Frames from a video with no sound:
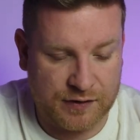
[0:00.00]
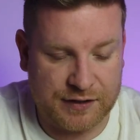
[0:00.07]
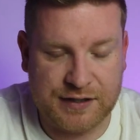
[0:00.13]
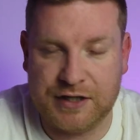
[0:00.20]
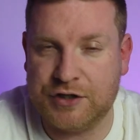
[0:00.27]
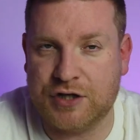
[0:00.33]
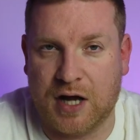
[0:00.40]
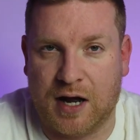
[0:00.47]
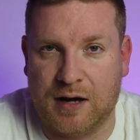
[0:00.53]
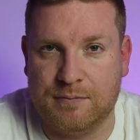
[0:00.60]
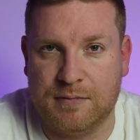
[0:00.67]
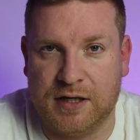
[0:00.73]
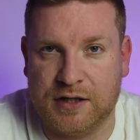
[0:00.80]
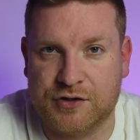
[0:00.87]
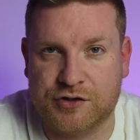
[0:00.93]
the D J I
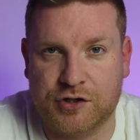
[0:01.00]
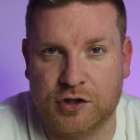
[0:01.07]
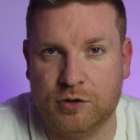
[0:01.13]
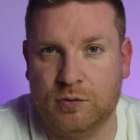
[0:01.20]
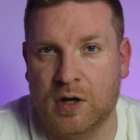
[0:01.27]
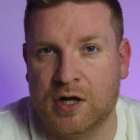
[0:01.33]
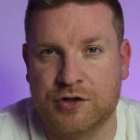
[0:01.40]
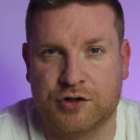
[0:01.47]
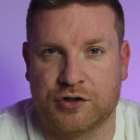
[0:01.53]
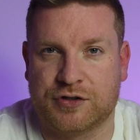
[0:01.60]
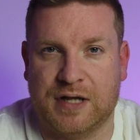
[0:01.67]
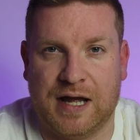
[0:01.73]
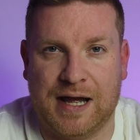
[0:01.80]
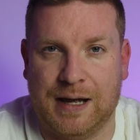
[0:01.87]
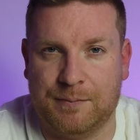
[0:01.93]
Mini two just